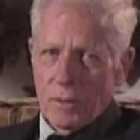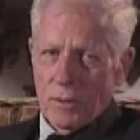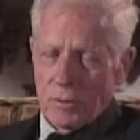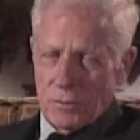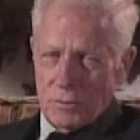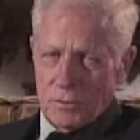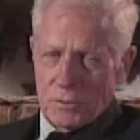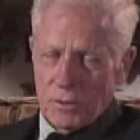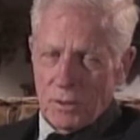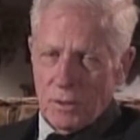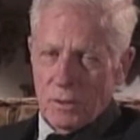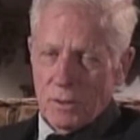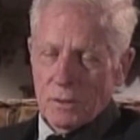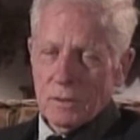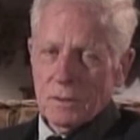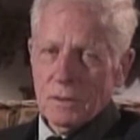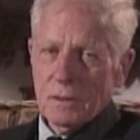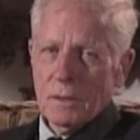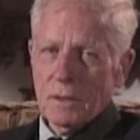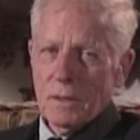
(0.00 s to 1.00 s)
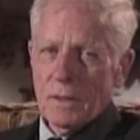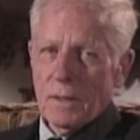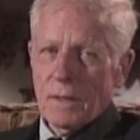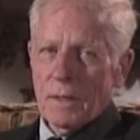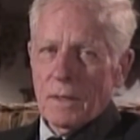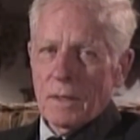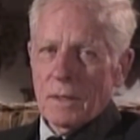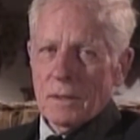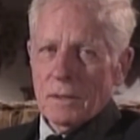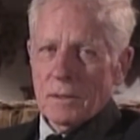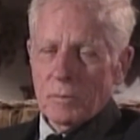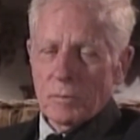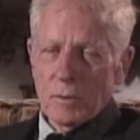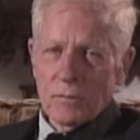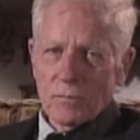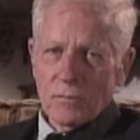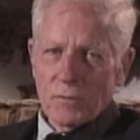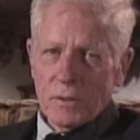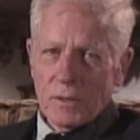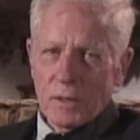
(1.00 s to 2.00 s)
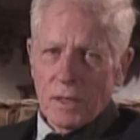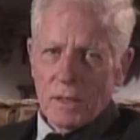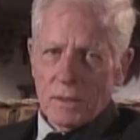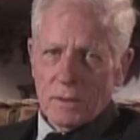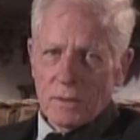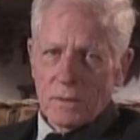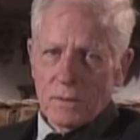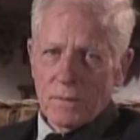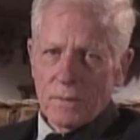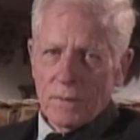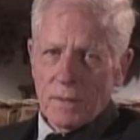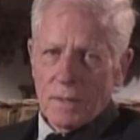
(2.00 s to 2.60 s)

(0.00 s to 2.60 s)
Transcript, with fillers: or saw to be forgotten.